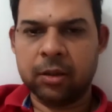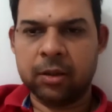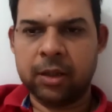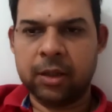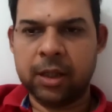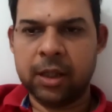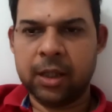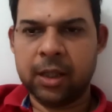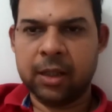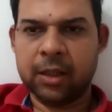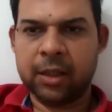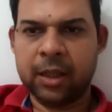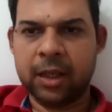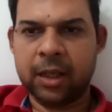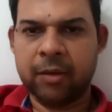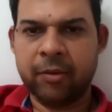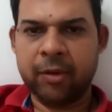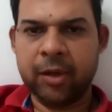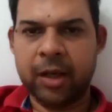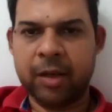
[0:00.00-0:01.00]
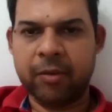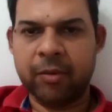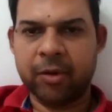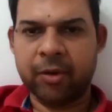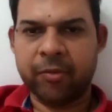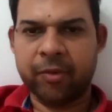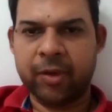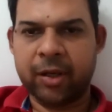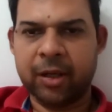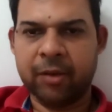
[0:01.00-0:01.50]
they they will never
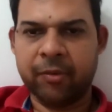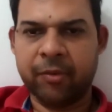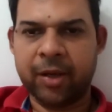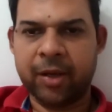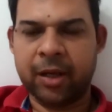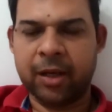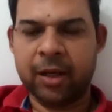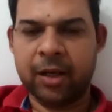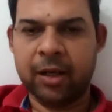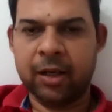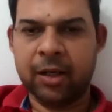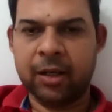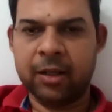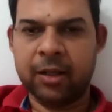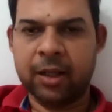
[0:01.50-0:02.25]
feel fell ill.